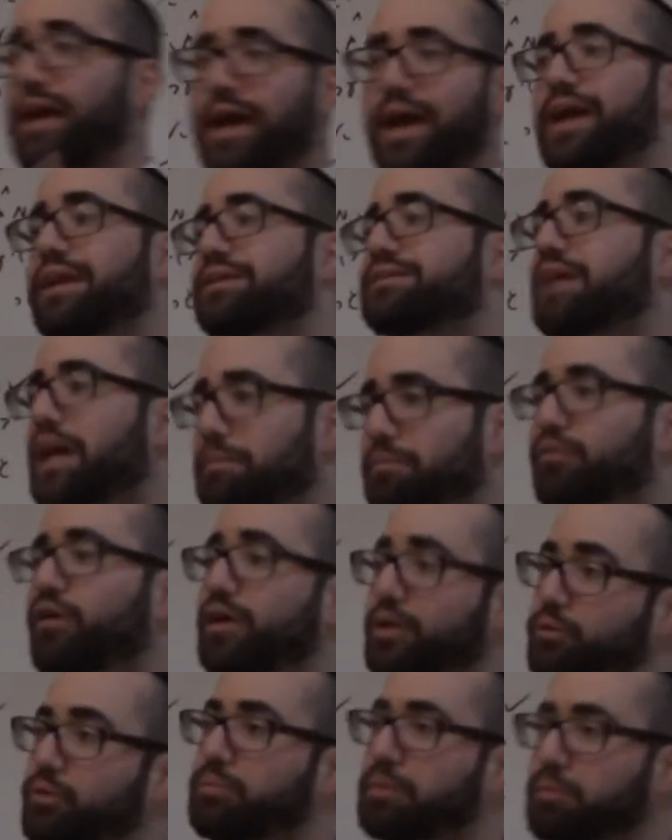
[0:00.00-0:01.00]
any type of
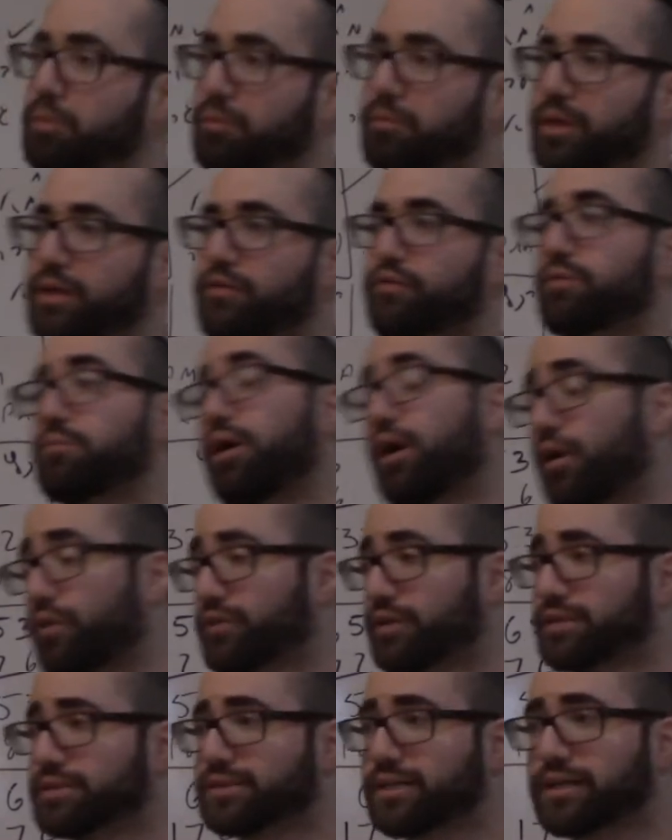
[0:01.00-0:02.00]
honey would be permitted from
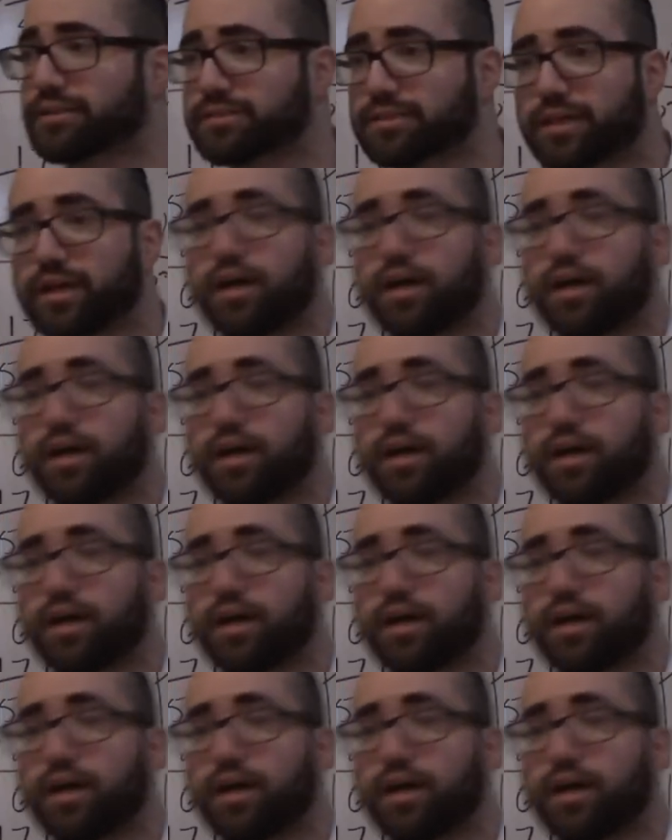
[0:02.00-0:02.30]
other insects.